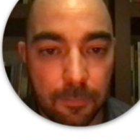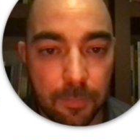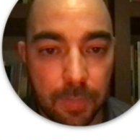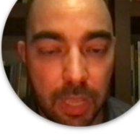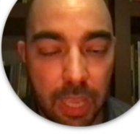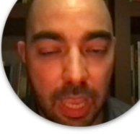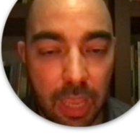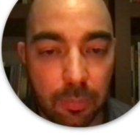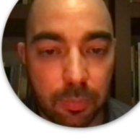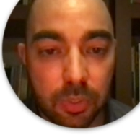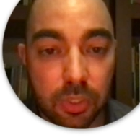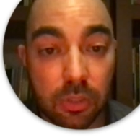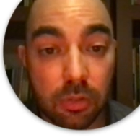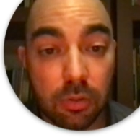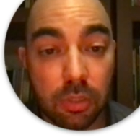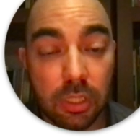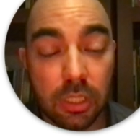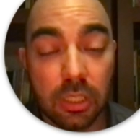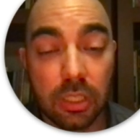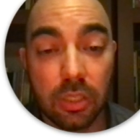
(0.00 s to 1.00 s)

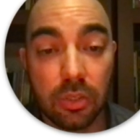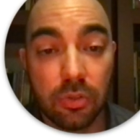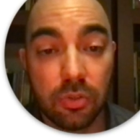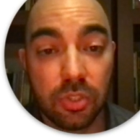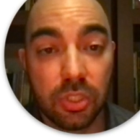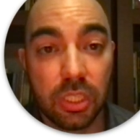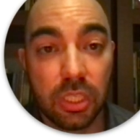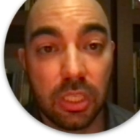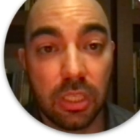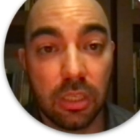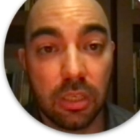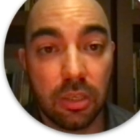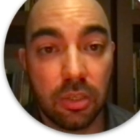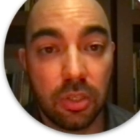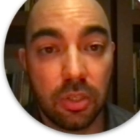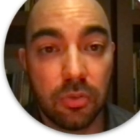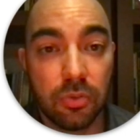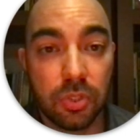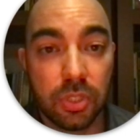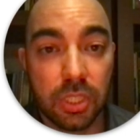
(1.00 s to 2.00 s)
absolutely use the
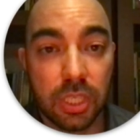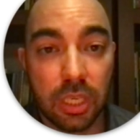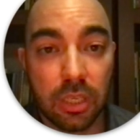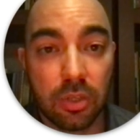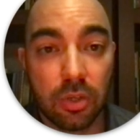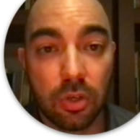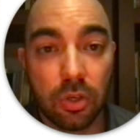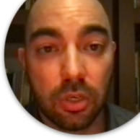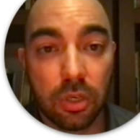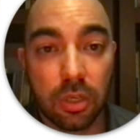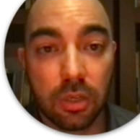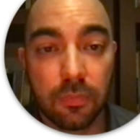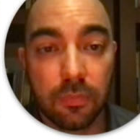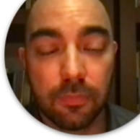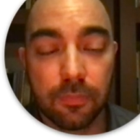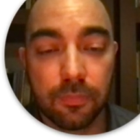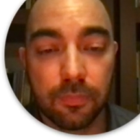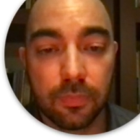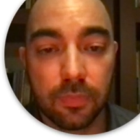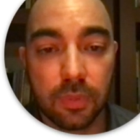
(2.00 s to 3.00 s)
useState hook
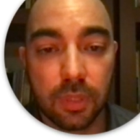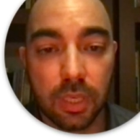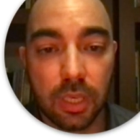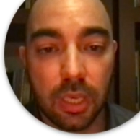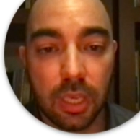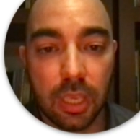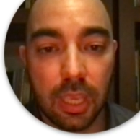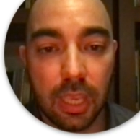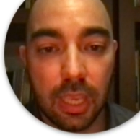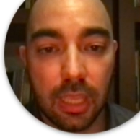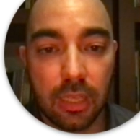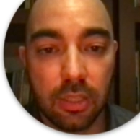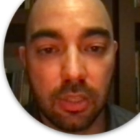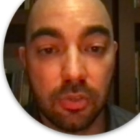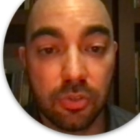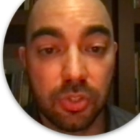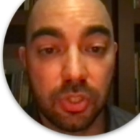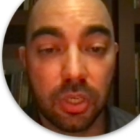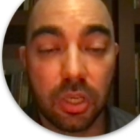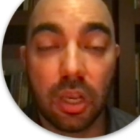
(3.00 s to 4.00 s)
and
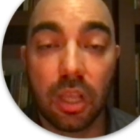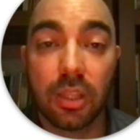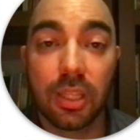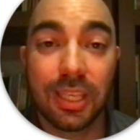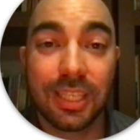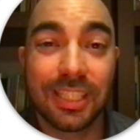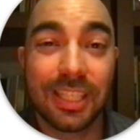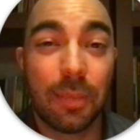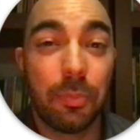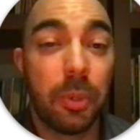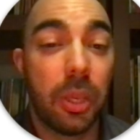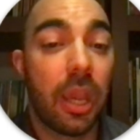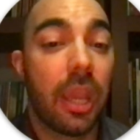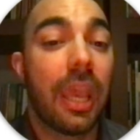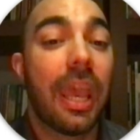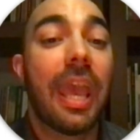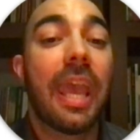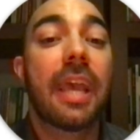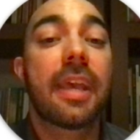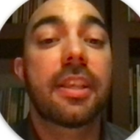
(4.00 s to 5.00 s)
use the context API
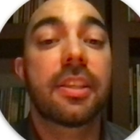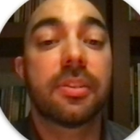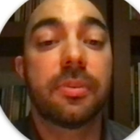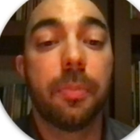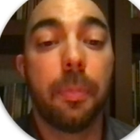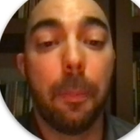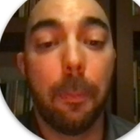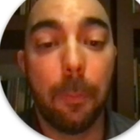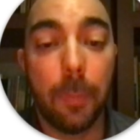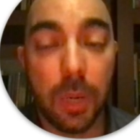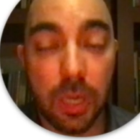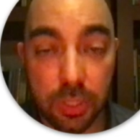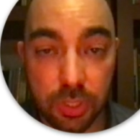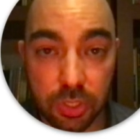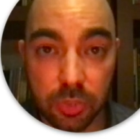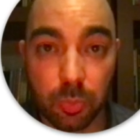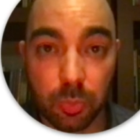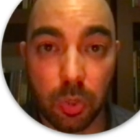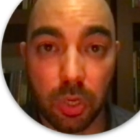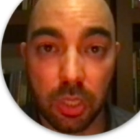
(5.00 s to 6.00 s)
as much as
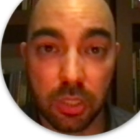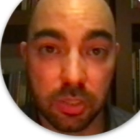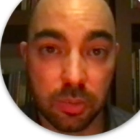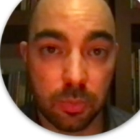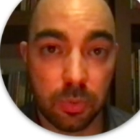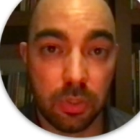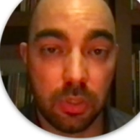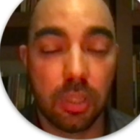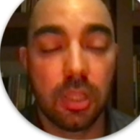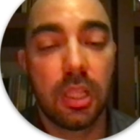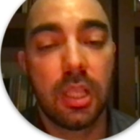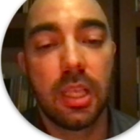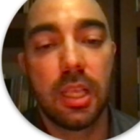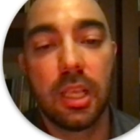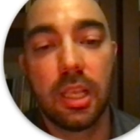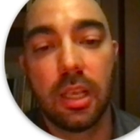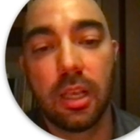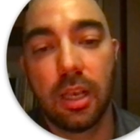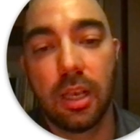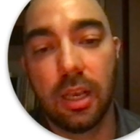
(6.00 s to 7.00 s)
possible.
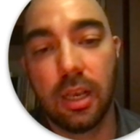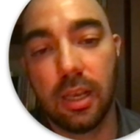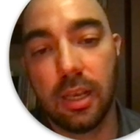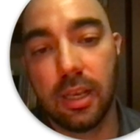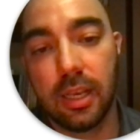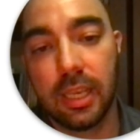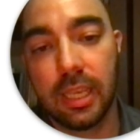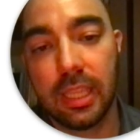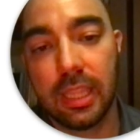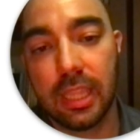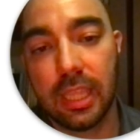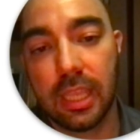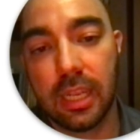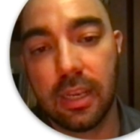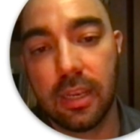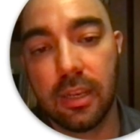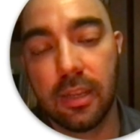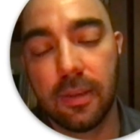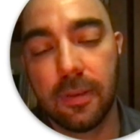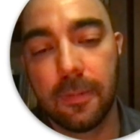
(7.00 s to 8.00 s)
And
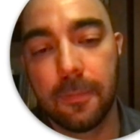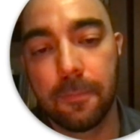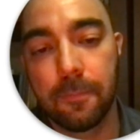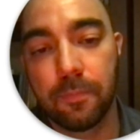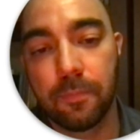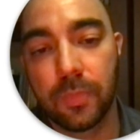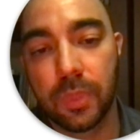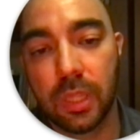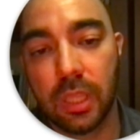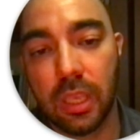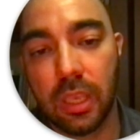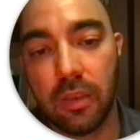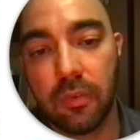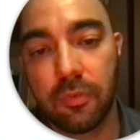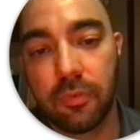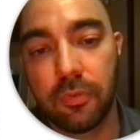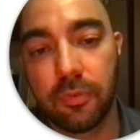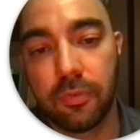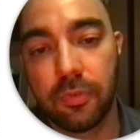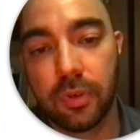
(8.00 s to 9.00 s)
then
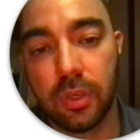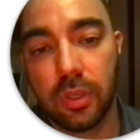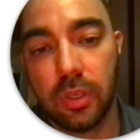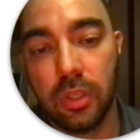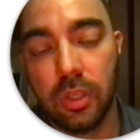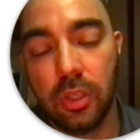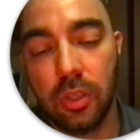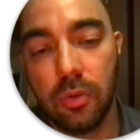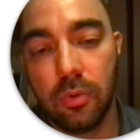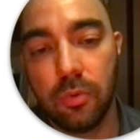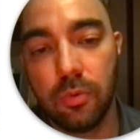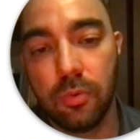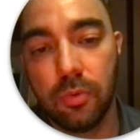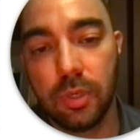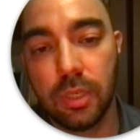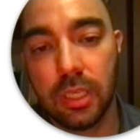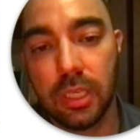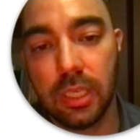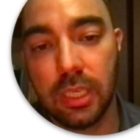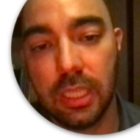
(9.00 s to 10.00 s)
if you
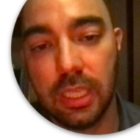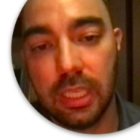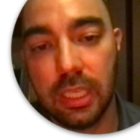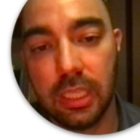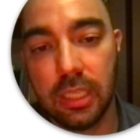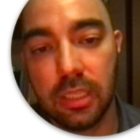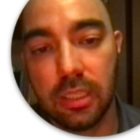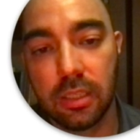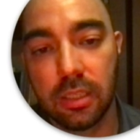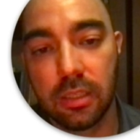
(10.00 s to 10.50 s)
need